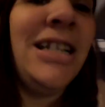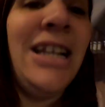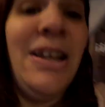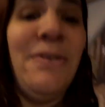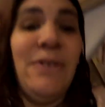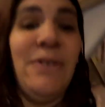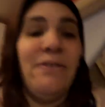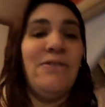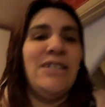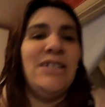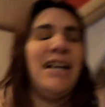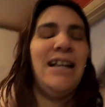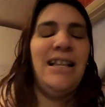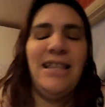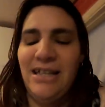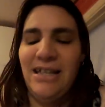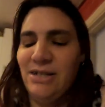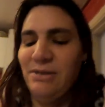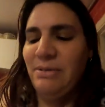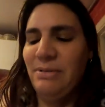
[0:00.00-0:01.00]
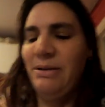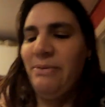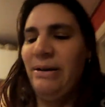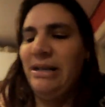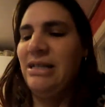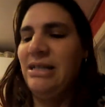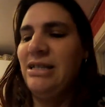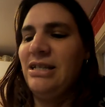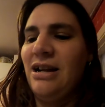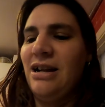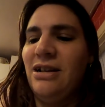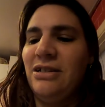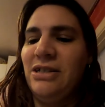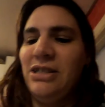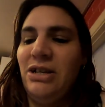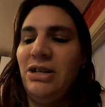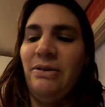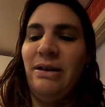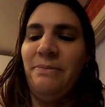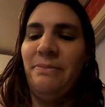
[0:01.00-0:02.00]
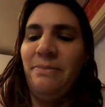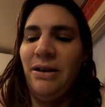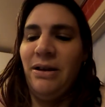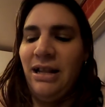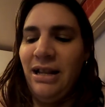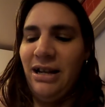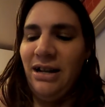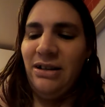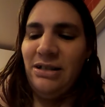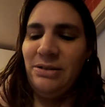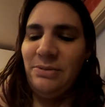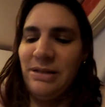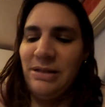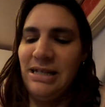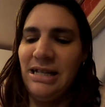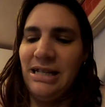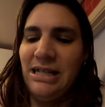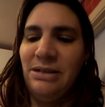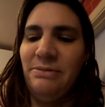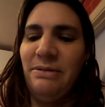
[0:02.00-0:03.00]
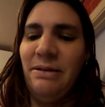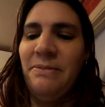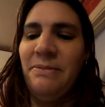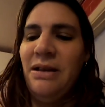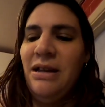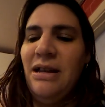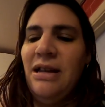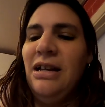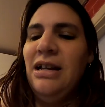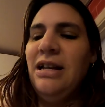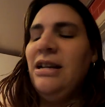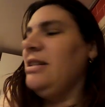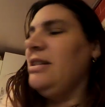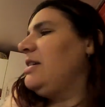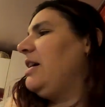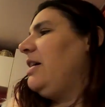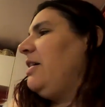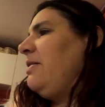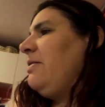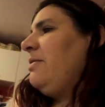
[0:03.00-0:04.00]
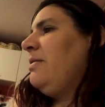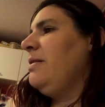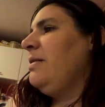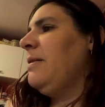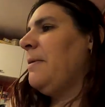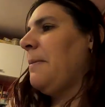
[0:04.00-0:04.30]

didn't even have to say anything to him when he went to start to do it, but then that's what I said to him. So,